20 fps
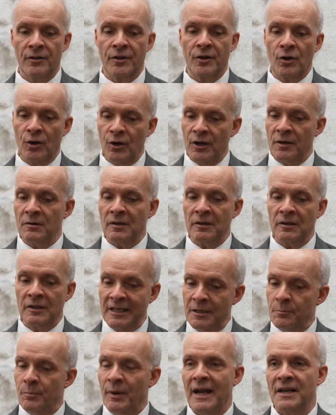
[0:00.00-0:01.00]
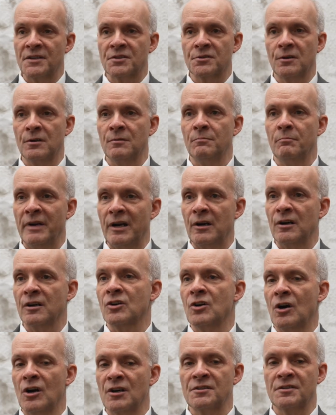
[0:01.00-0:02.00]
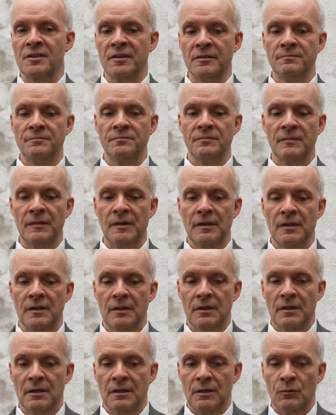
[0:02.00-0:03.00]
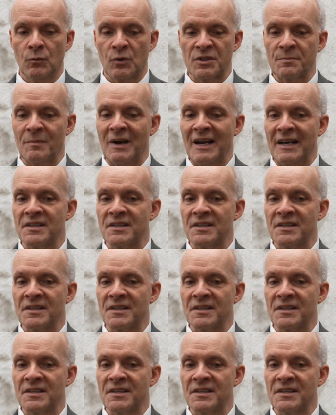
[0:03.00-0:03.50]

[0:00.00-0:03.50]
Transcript: the current lead pastor, Baron Carson, was my